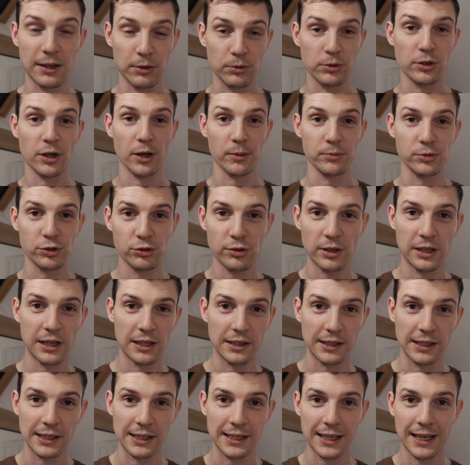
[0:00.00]
it will come straight out
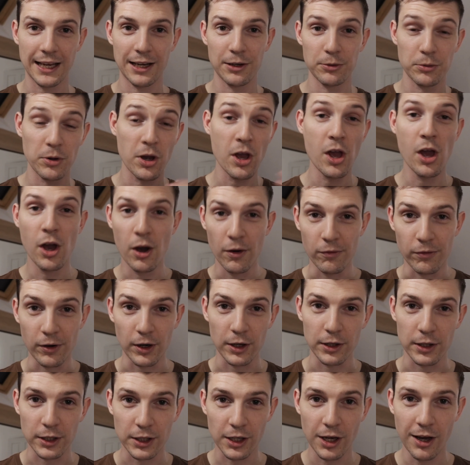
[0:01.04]
of the account
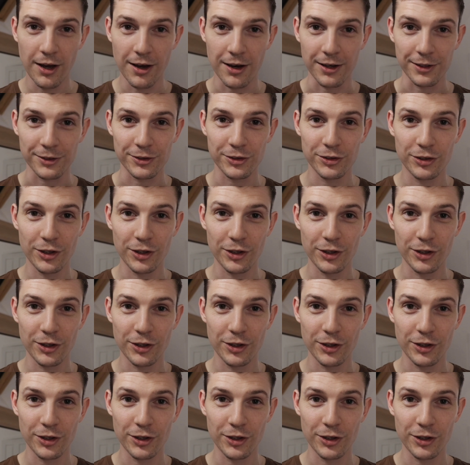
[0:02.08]
via the card.